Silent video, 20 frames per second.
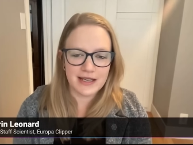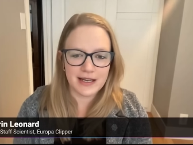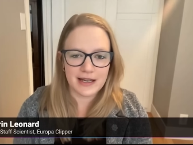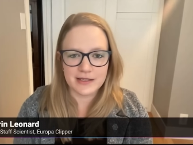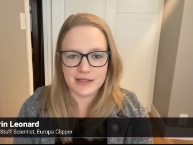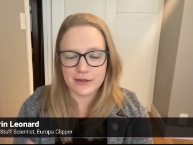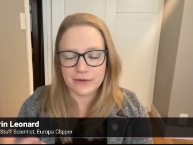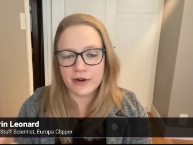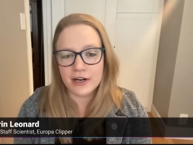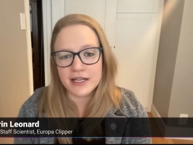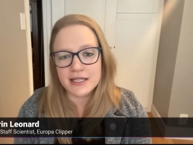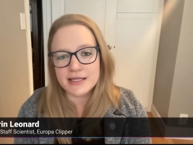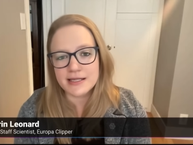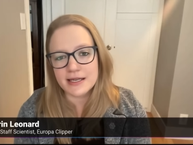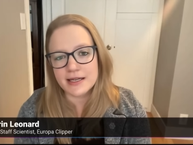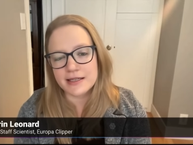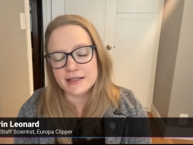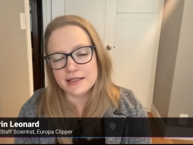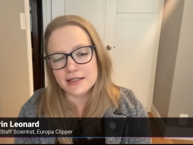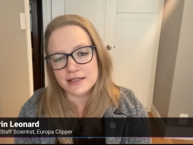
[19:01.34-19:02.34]
as a rocket
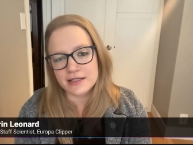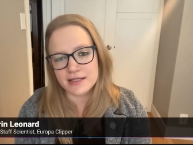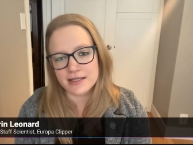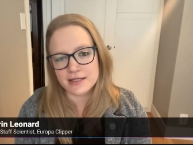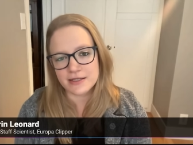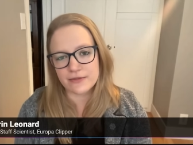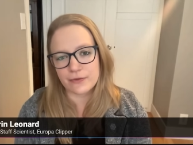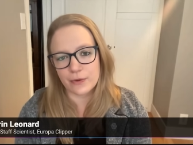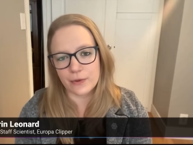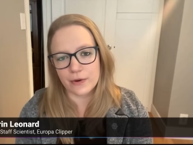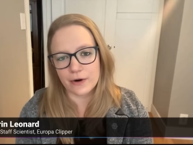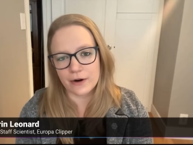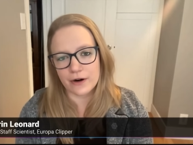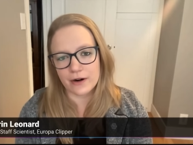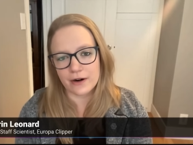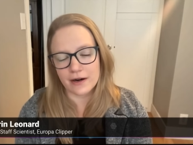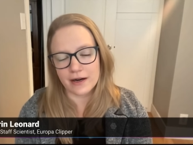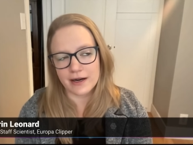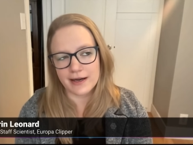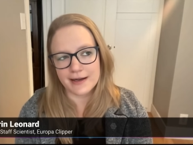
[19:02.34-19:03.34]
scientist
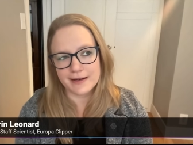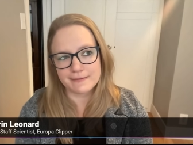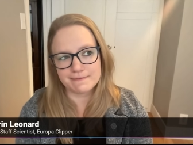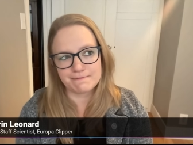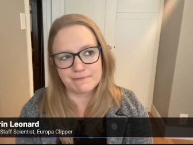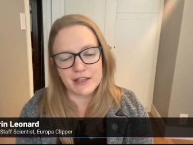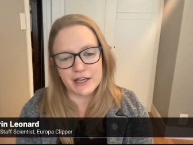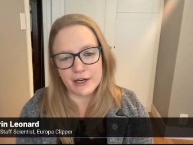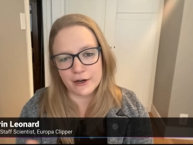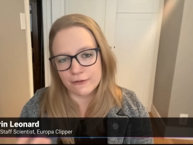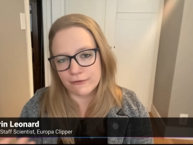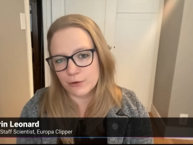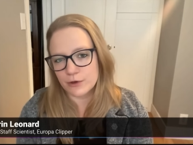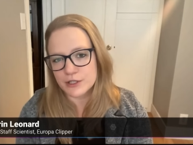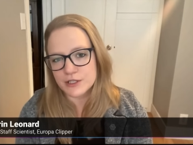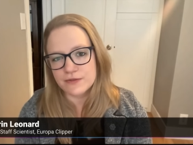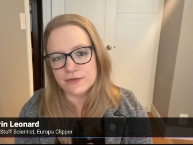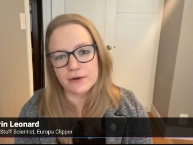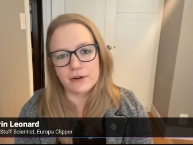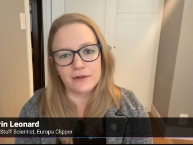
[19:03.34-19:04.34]
for the Air
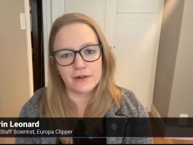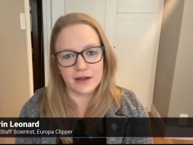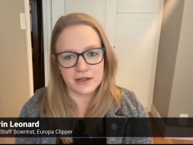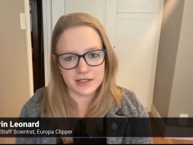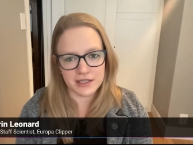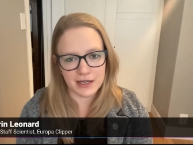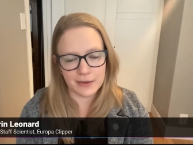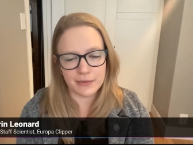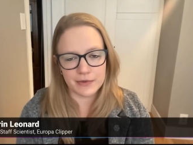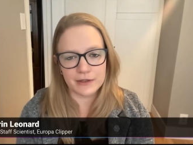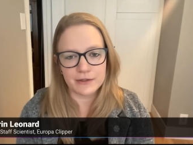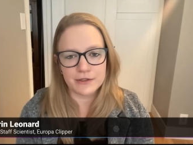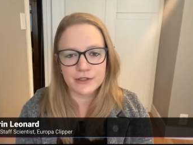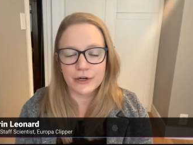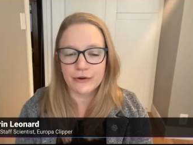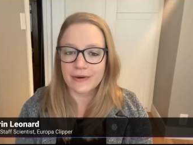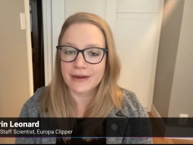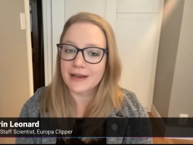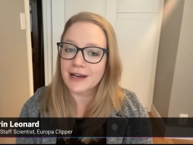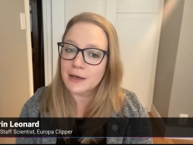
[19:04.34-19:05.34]
Force for a long time when I was
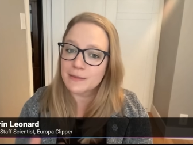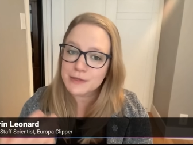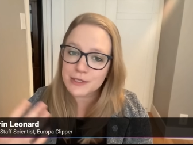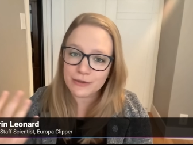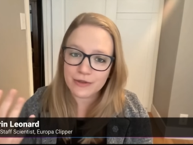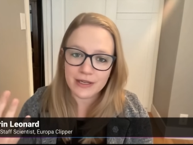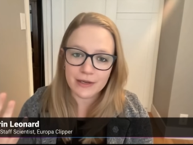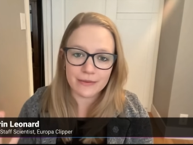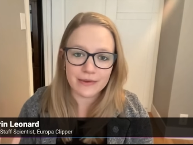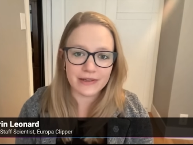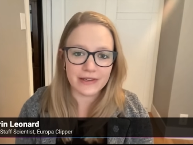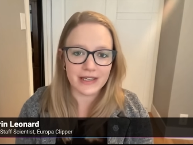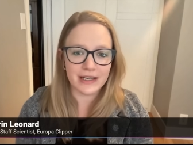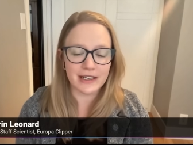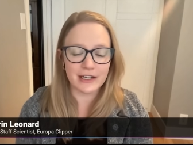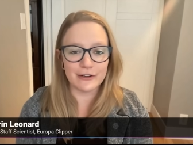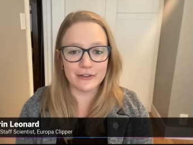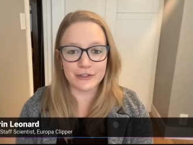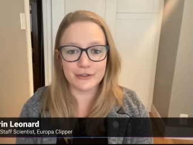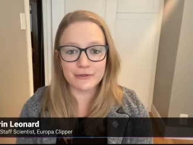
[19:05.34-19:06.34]
growing up. So he really
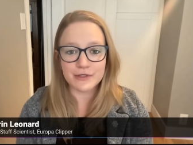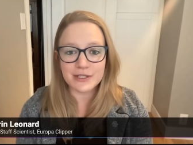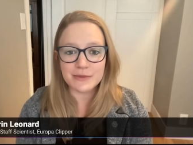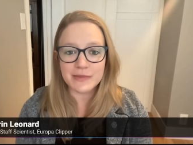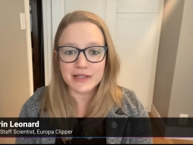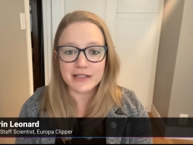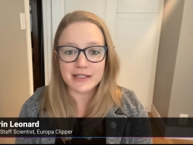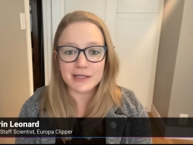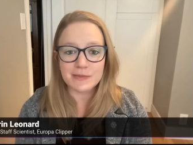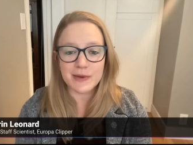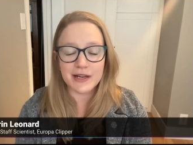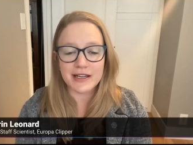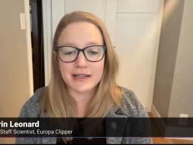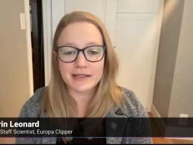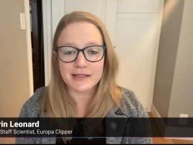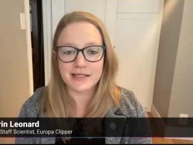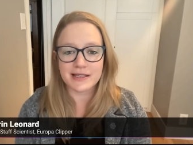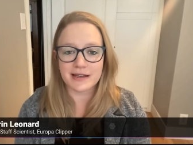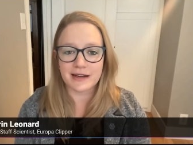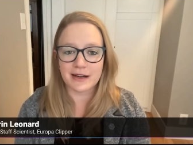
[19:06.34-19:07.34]
introduced me to
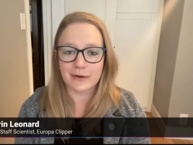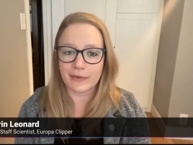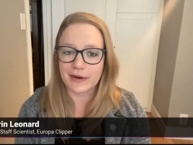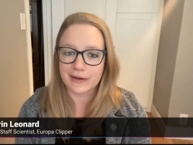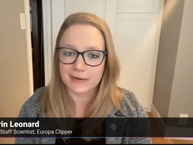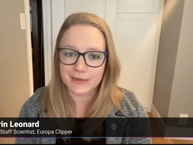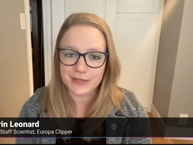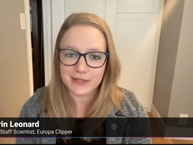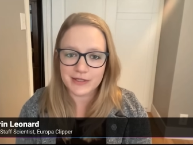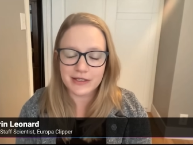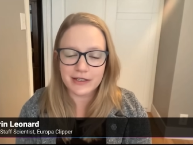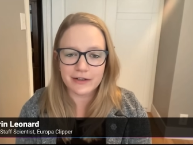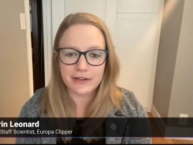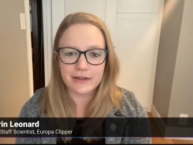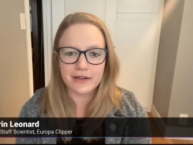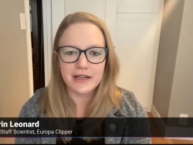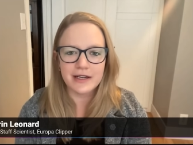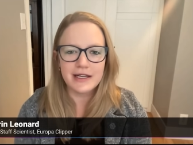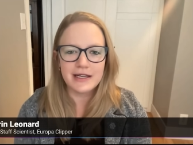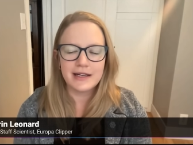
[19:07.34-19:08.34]
space when I was
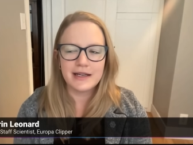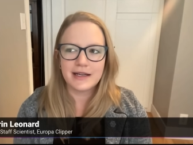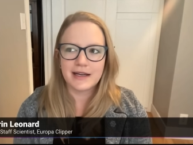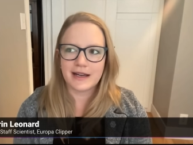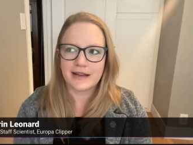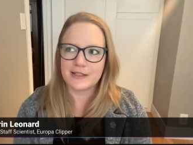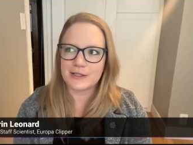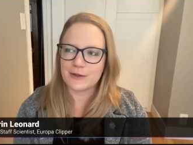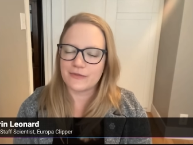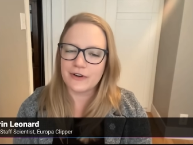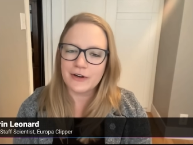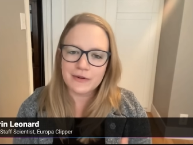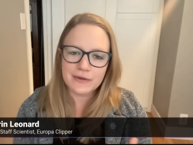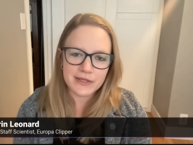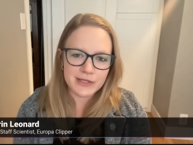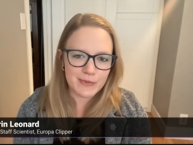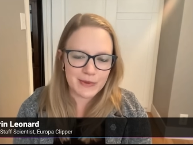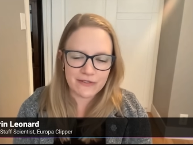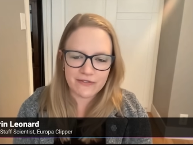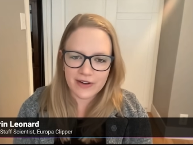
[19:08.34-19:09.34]
little. And so I've
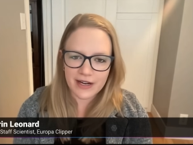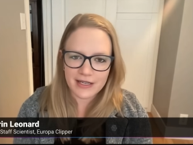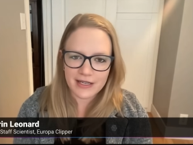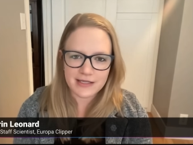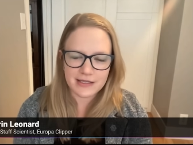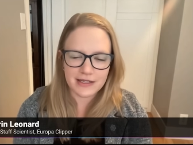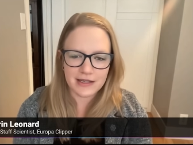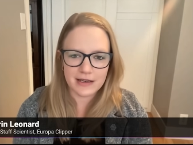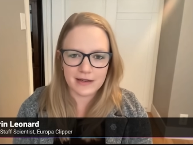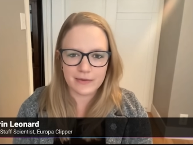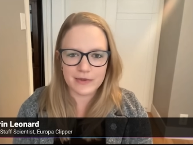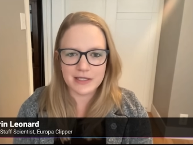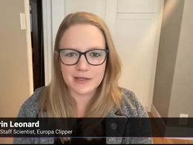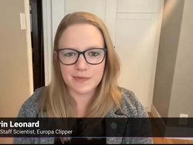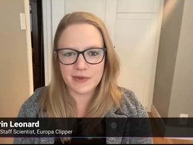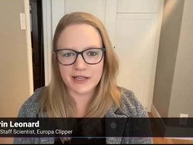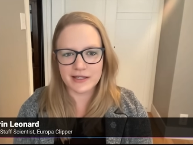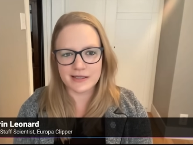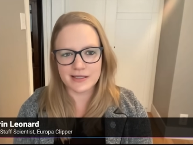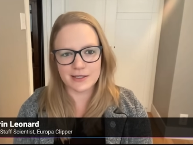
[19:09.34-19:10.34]
always been fascinated with
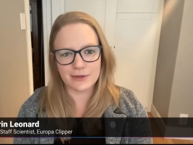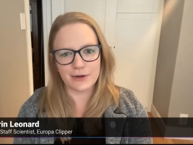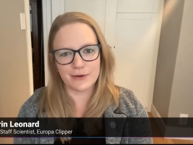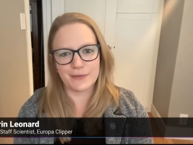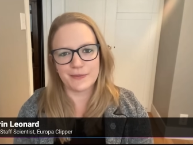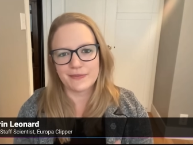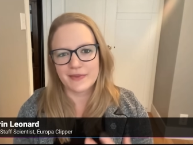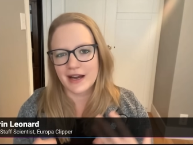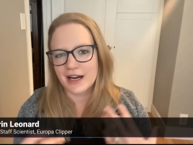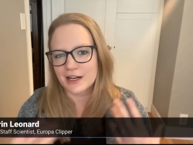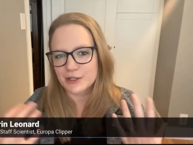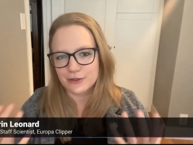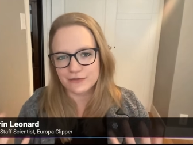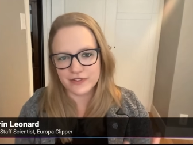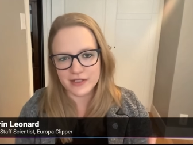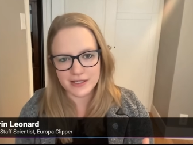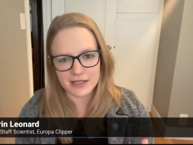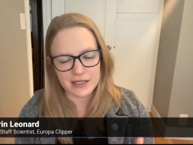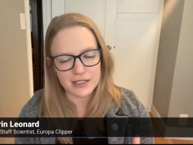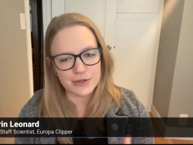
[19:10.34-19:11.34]
space. So
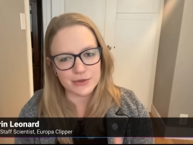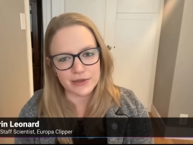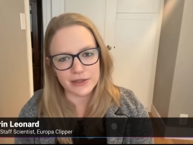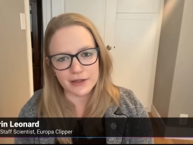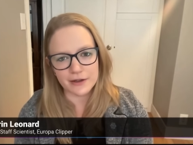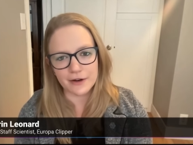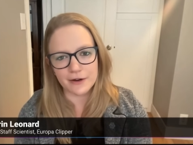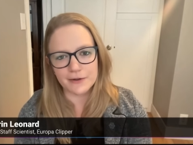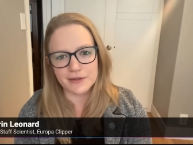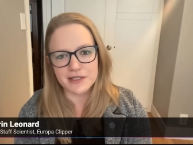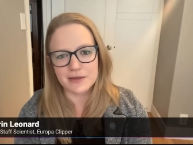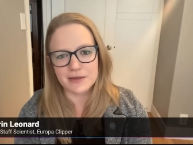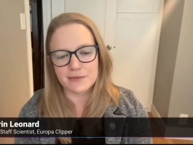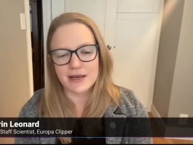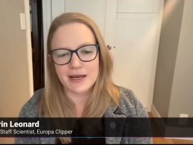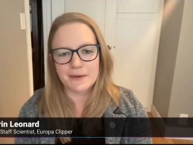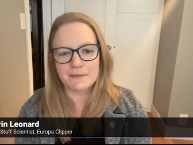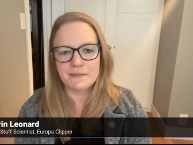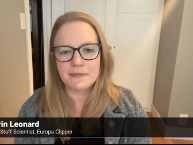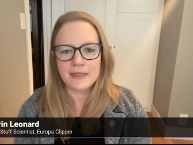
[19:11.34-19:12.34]
astrophysics really called to
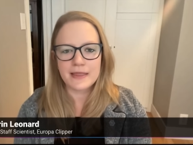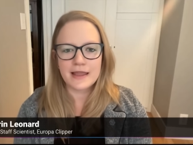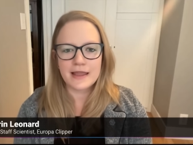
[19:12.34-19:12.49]
me.